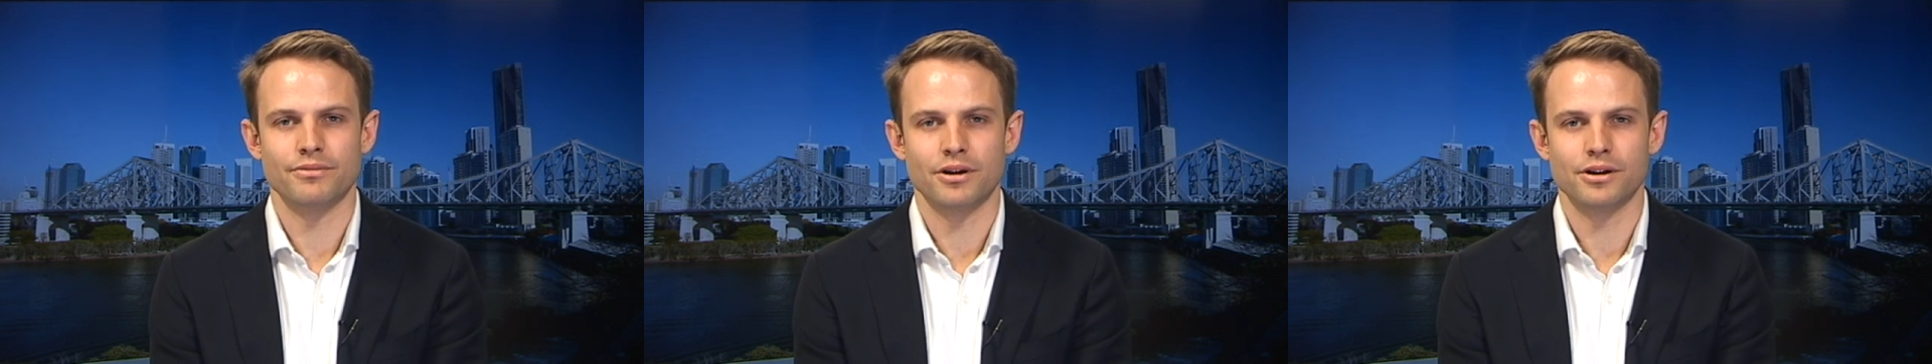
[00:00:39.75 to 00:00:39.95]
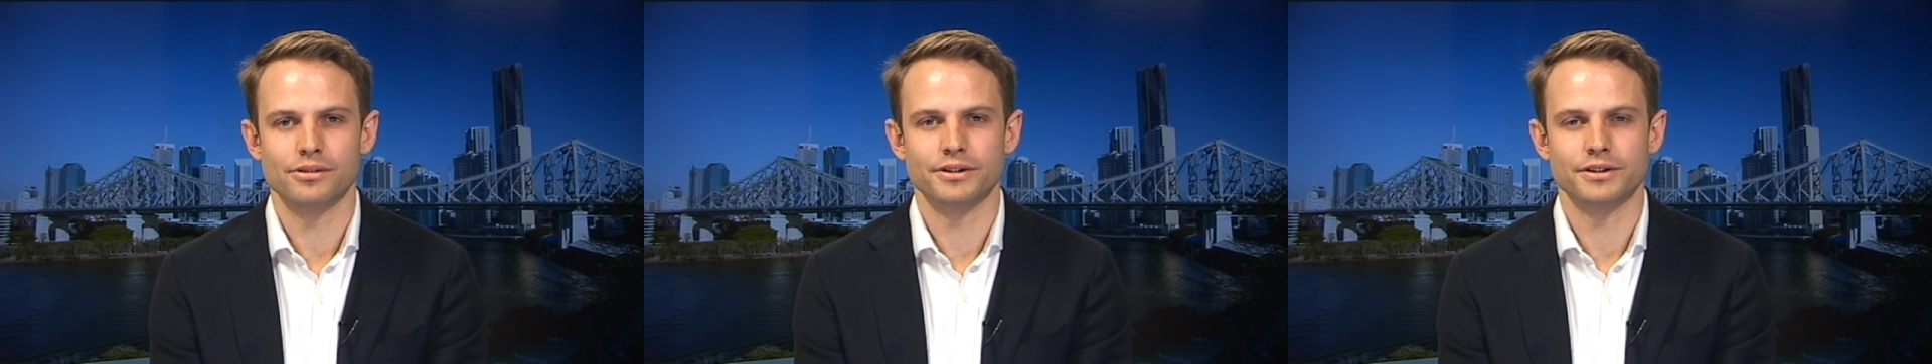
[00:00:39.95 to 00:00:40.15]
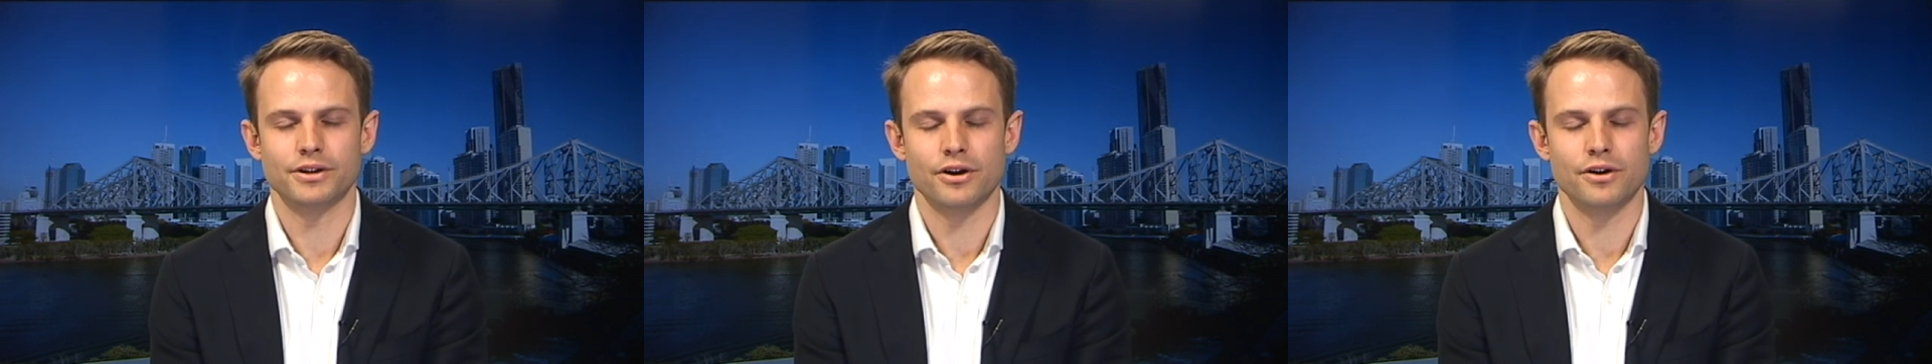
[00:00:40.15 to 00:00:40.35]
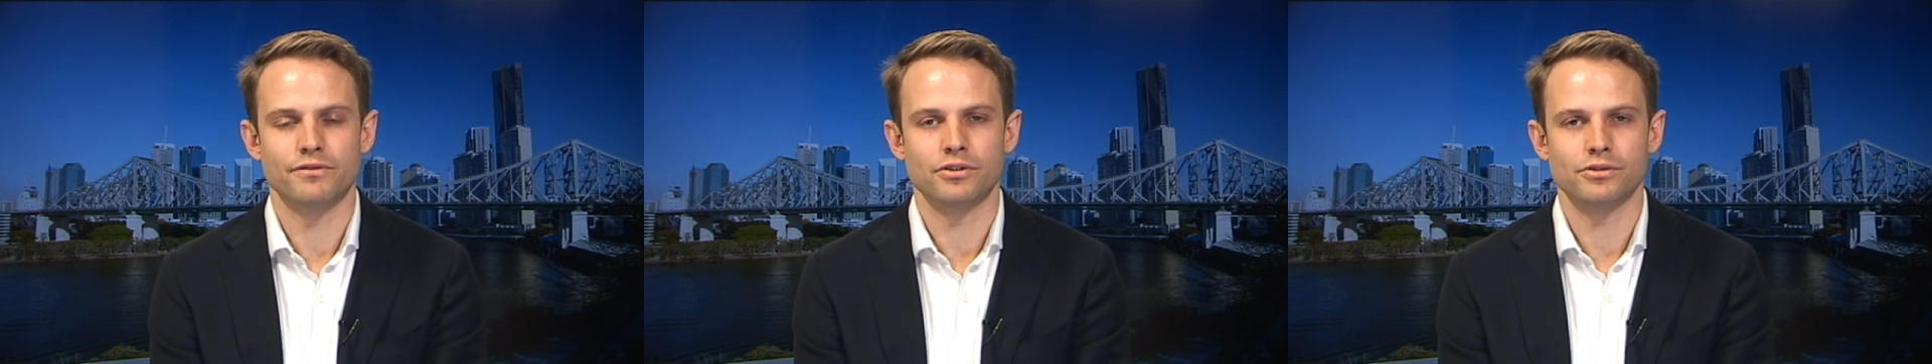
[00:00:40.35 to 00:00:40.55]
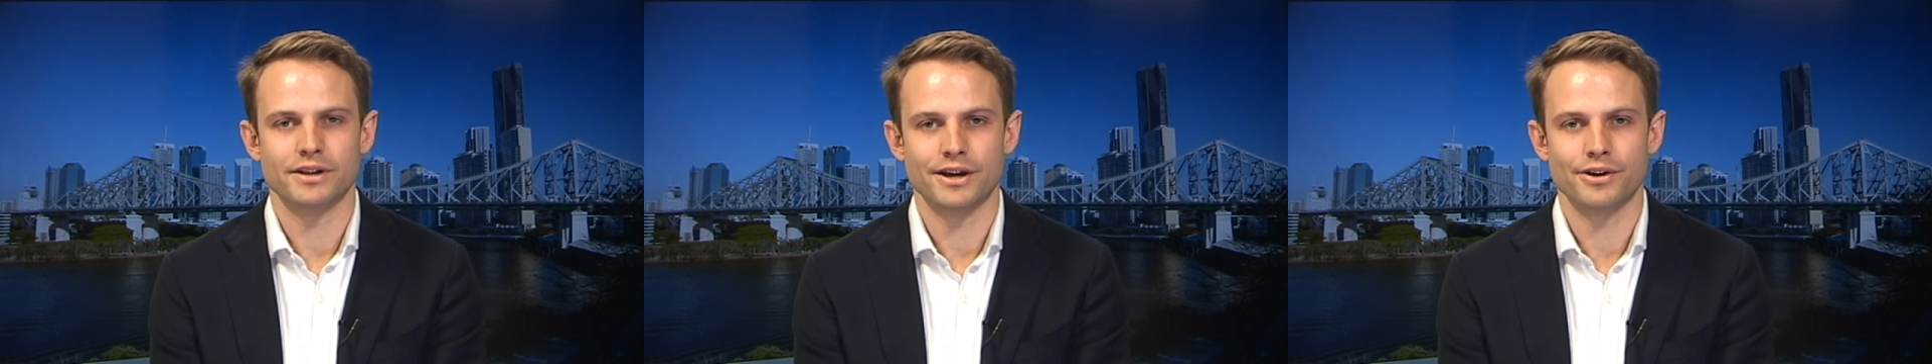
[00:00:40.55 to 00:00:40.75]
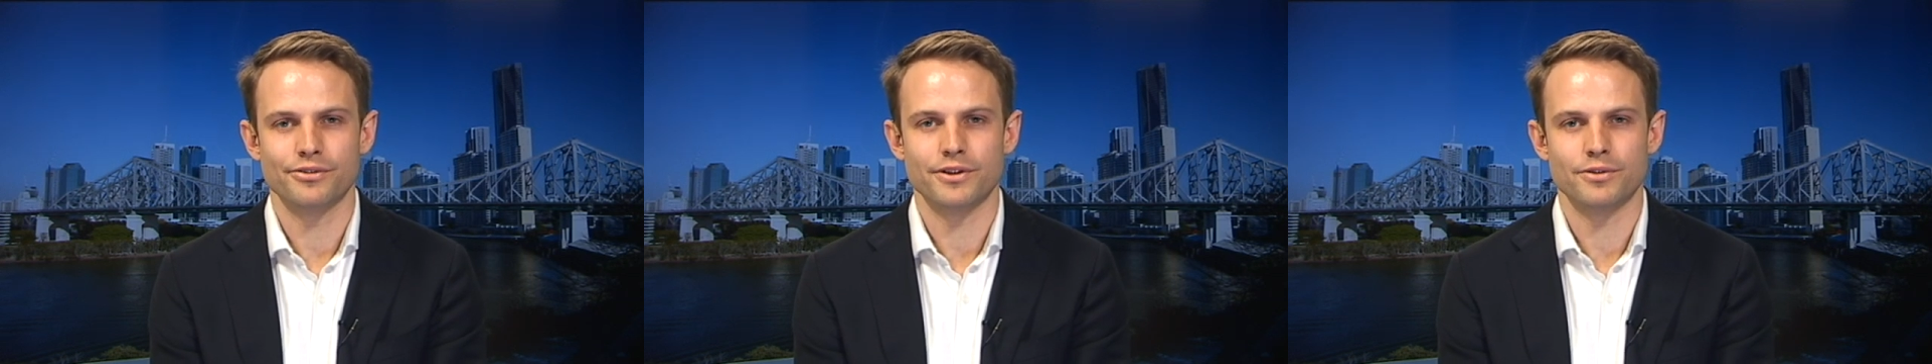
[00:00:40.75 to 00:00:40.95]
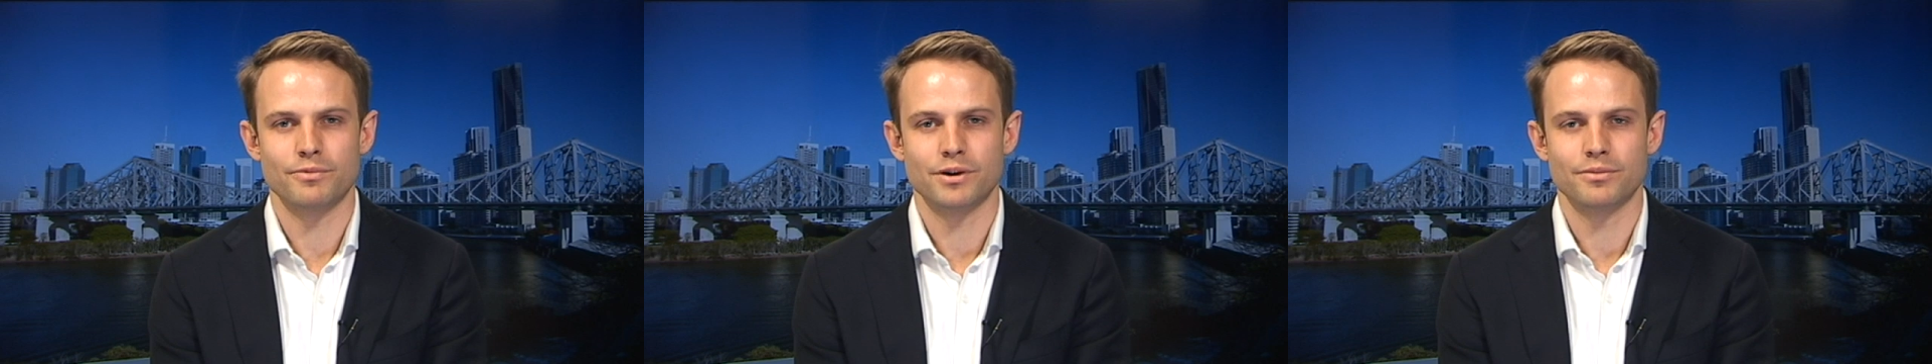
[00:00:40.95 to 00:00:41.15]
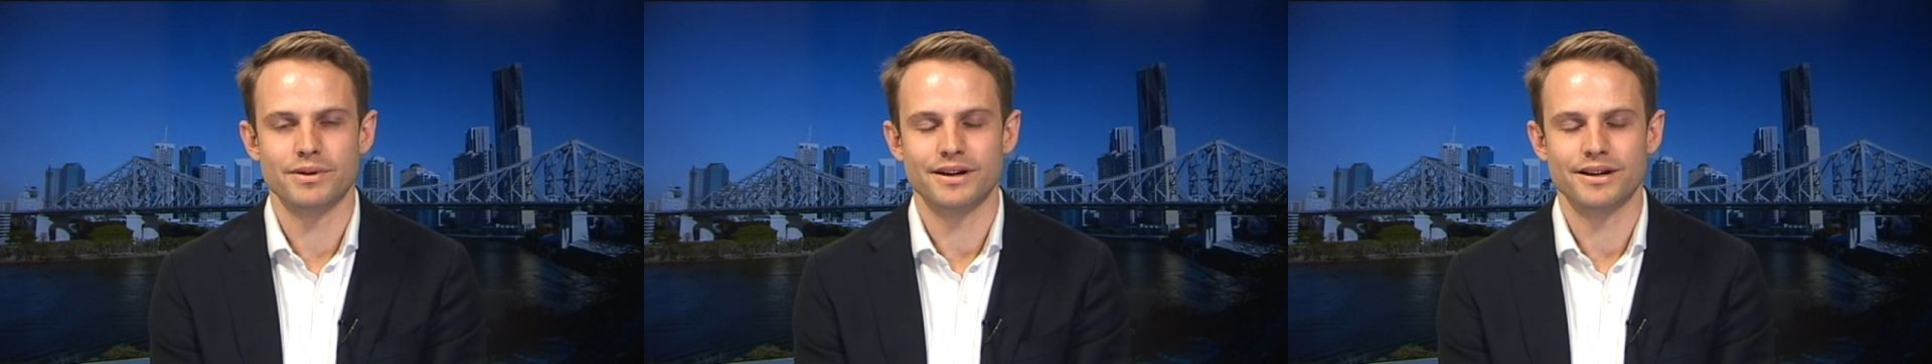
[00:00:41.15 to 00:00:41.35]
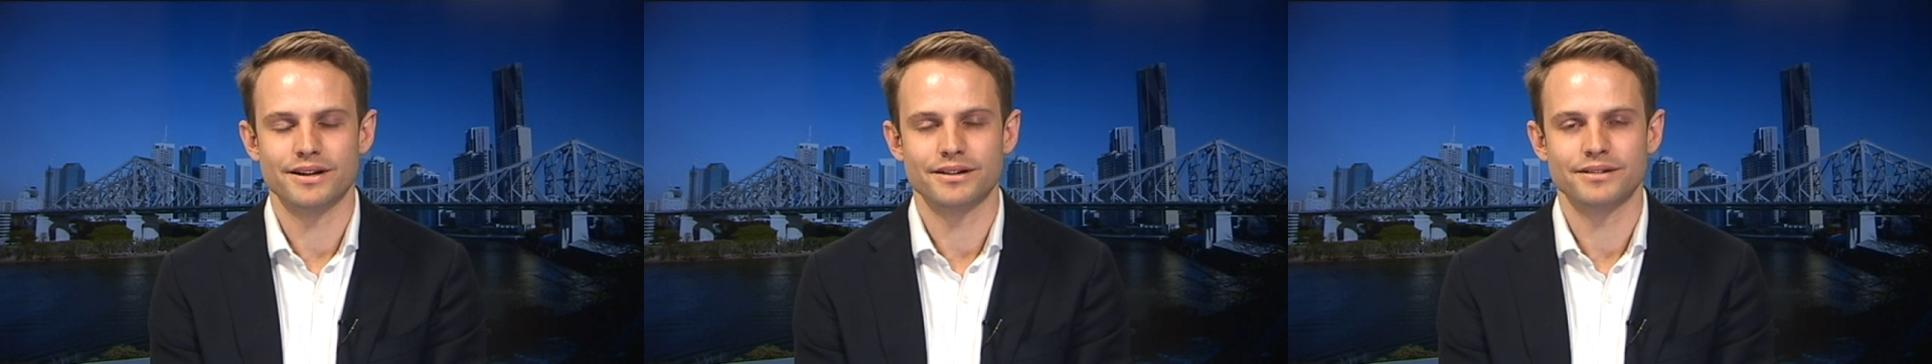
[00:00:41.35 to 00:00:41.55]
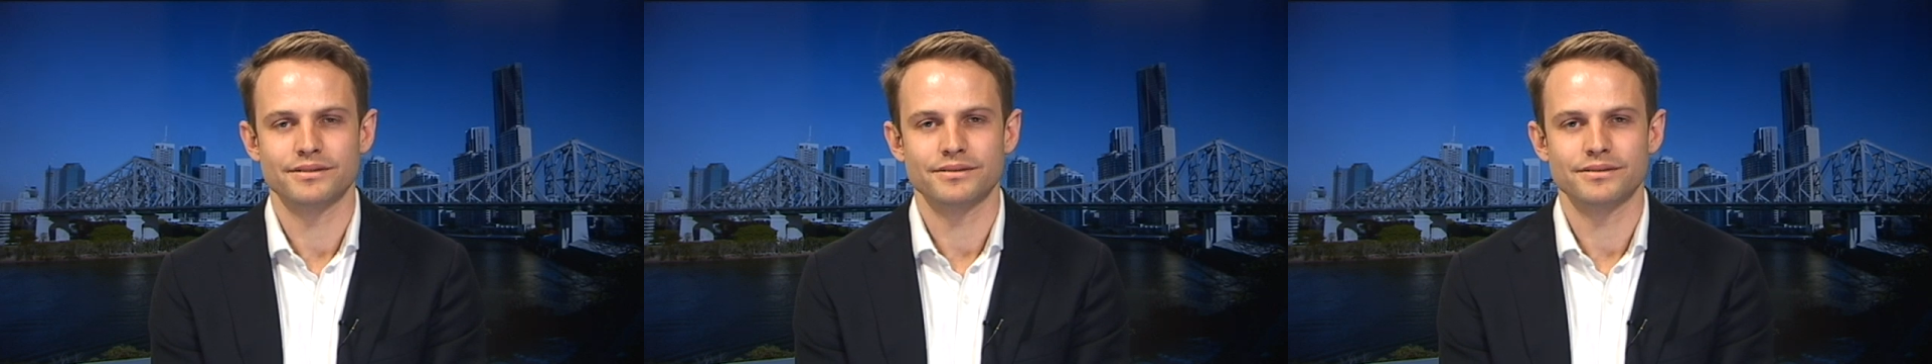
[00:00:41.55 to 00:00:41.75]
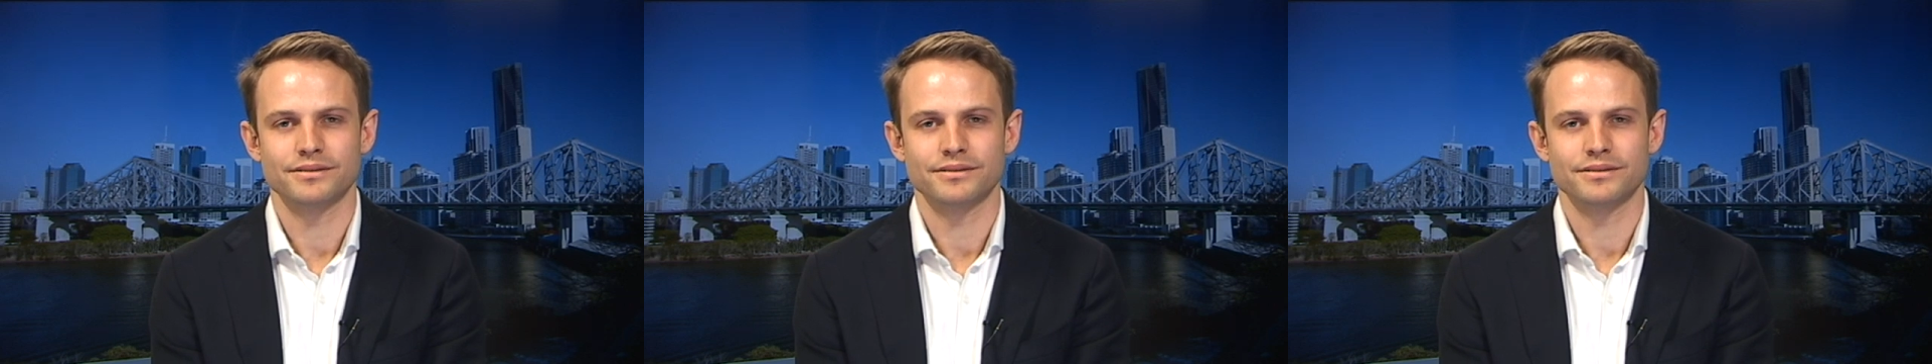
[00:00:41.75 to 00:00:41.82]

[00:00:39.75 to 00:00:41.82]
role in your overall health and well-being.